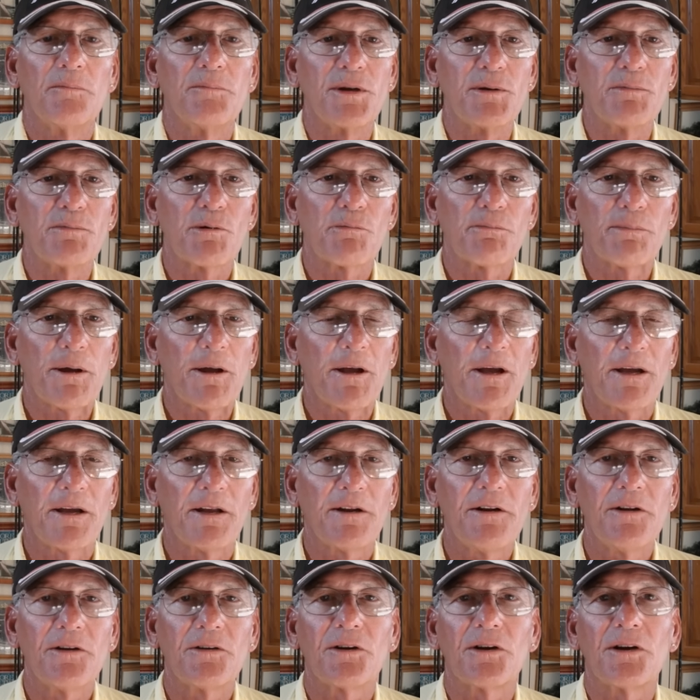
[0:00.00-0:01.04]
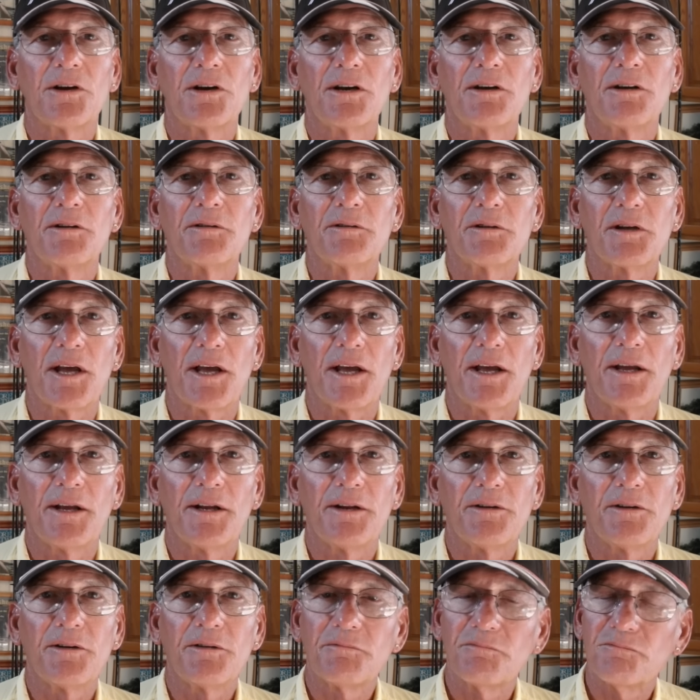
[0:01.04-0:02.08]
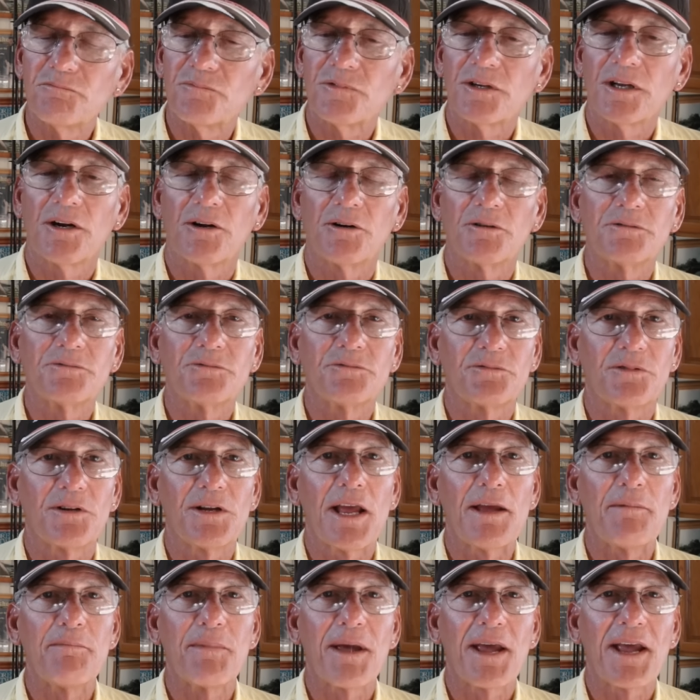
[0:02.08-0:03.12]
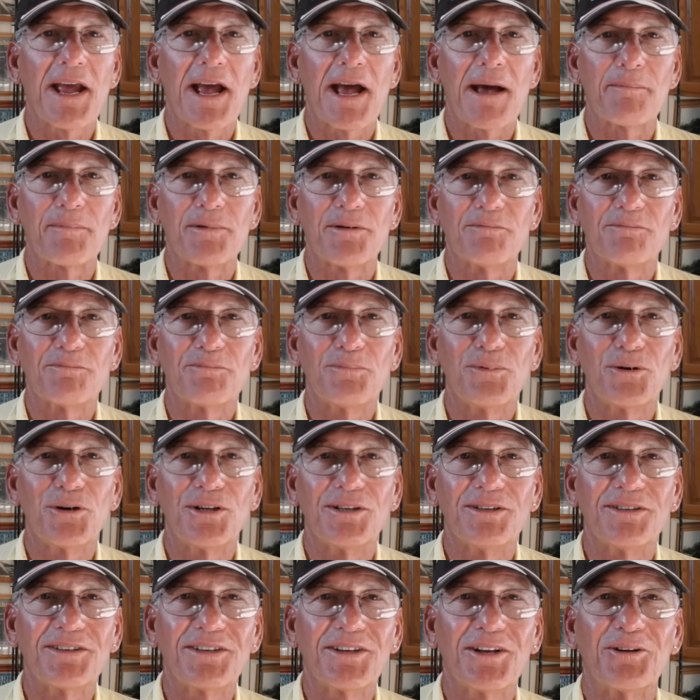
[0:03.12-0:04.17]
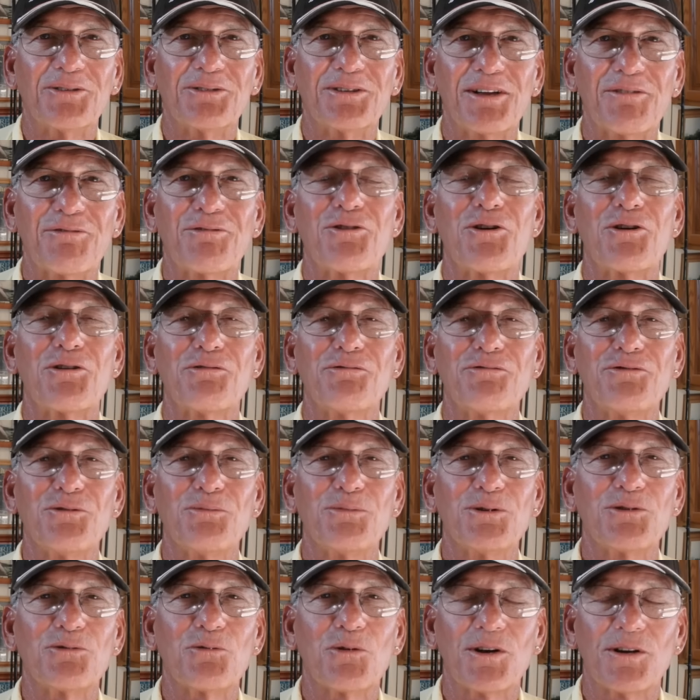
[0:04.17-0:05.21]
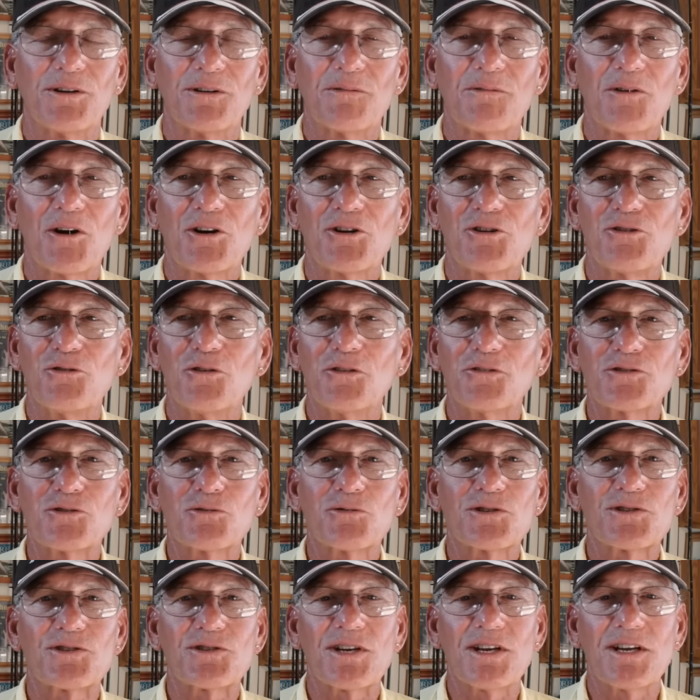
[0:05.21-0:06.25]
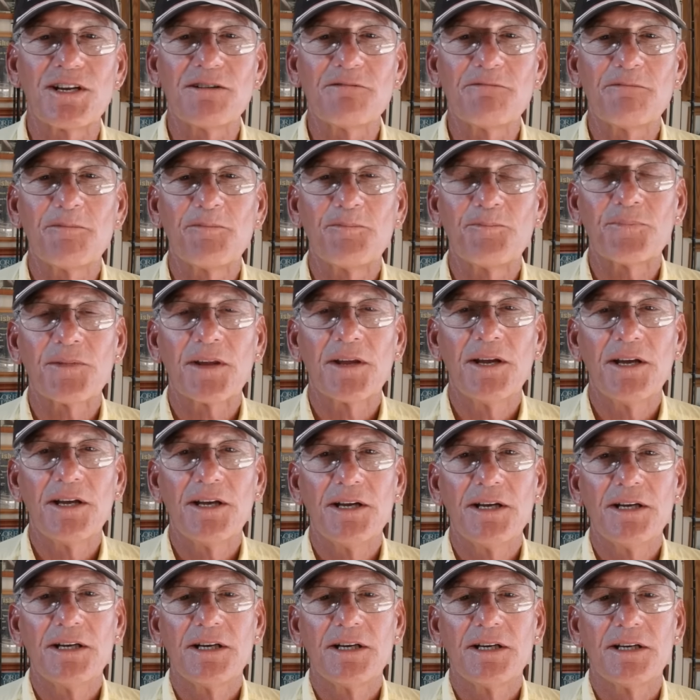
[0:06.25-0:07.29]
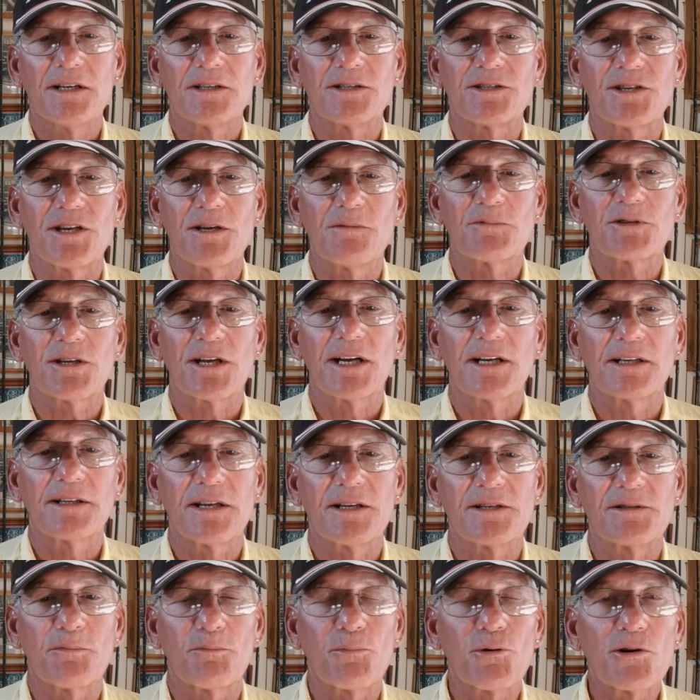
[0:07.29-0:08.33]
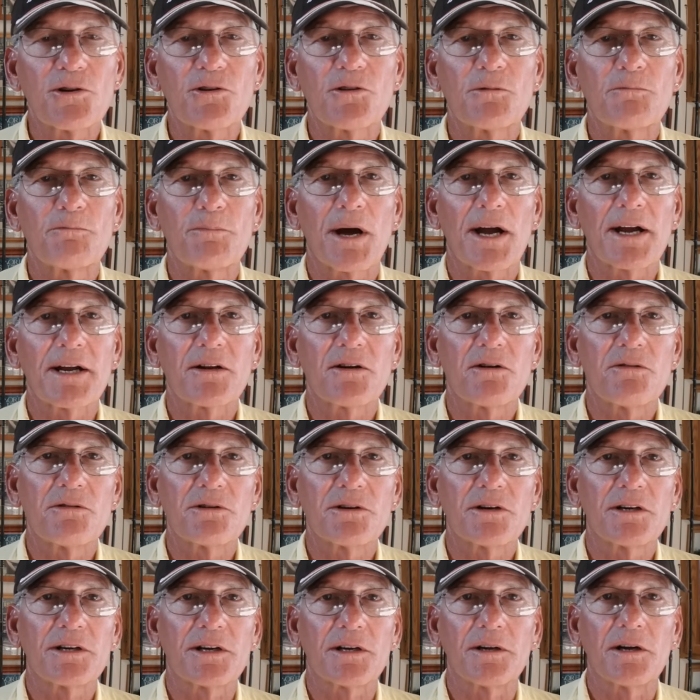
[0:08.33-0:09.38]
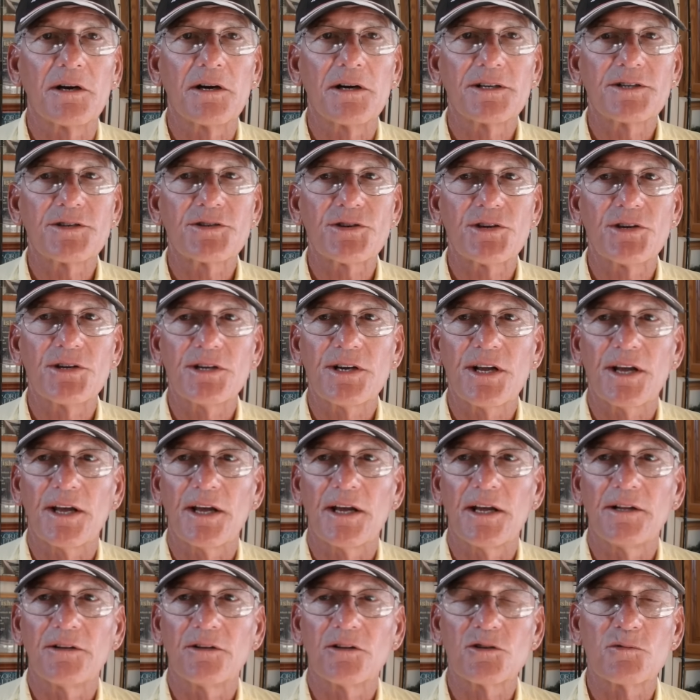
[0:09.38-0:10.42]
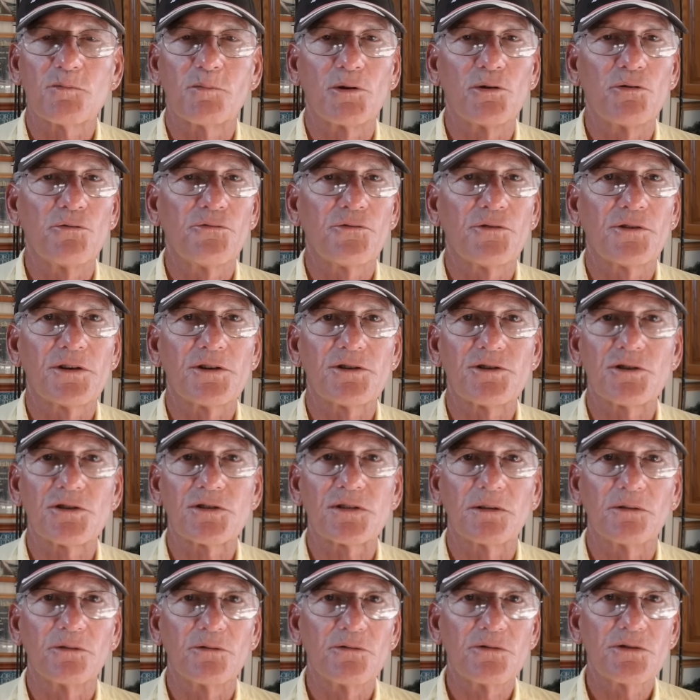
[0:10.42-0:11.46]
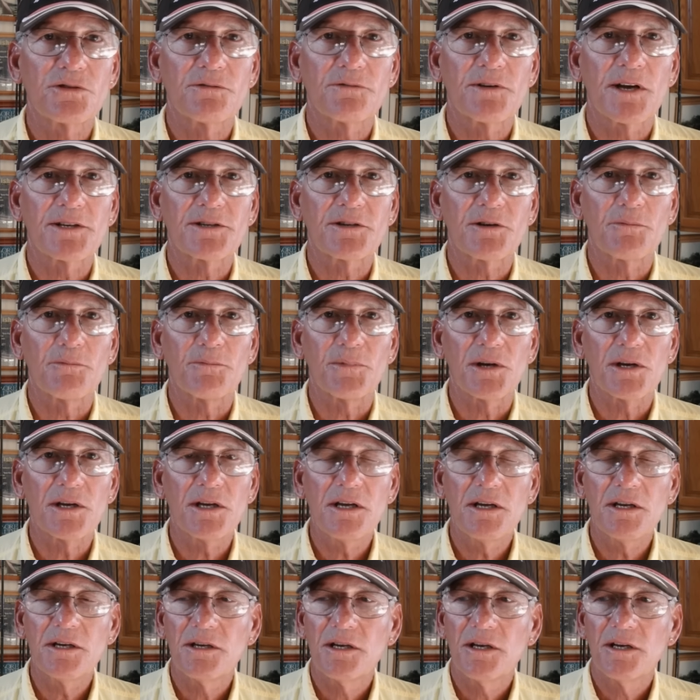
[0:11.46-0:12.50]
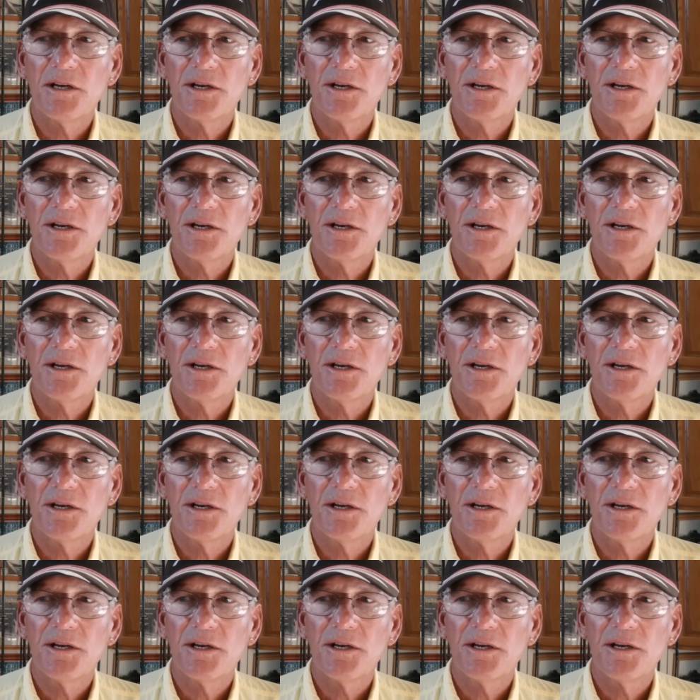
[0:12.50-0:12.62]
be prepared, and you know it may happen, but you know they're far and few between. On the offshore scene, it seems like there's a pretty good bite going on in the Hudson, and those bluefin are just elusive as can be.